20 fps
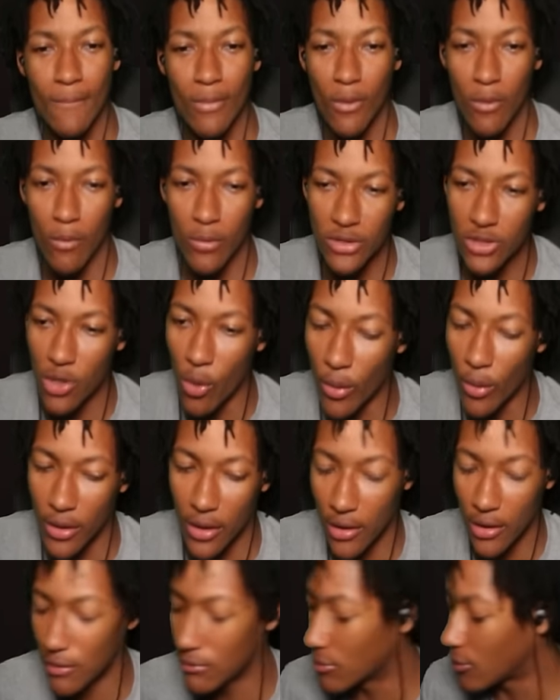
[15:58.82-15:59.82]
What's going
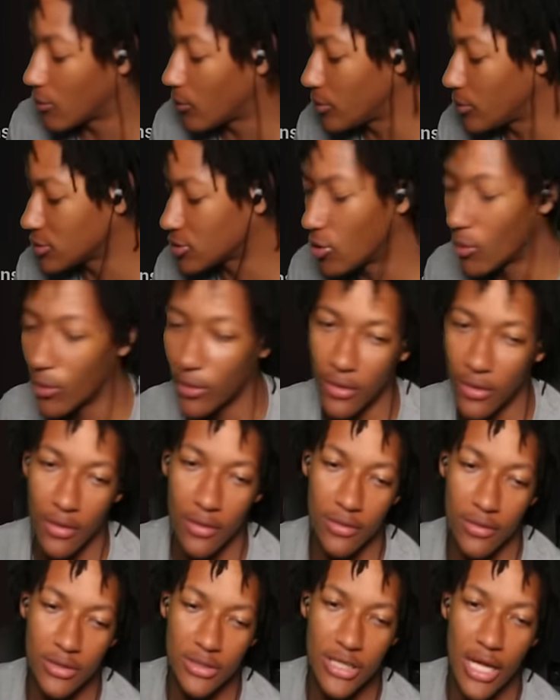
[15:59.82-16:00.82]
on, bro? What's going
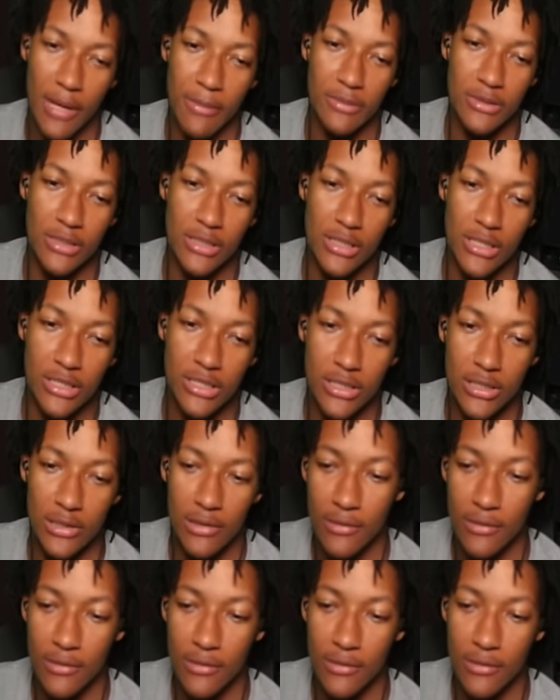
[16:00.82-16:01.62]
on? This game is glitchy.